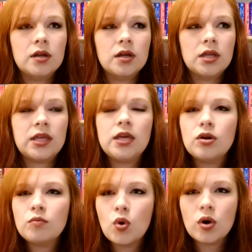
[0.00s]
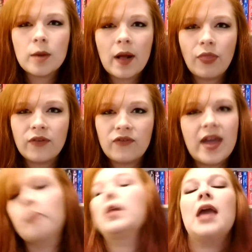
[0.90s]
hear more about the
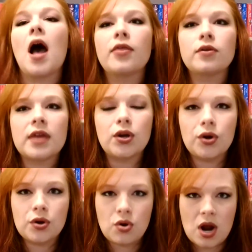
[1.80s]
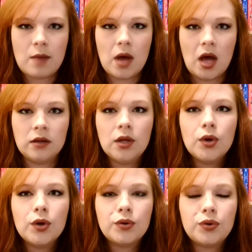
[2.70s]
family other than her grandma,
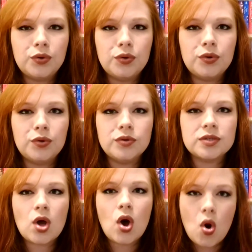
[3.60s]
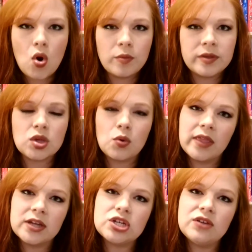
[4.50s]
whose home is the one
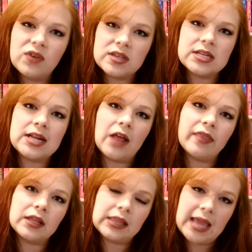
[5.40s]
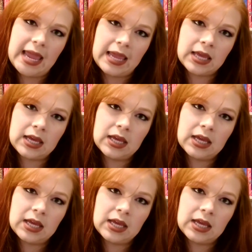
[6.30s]
that she visited on the lake,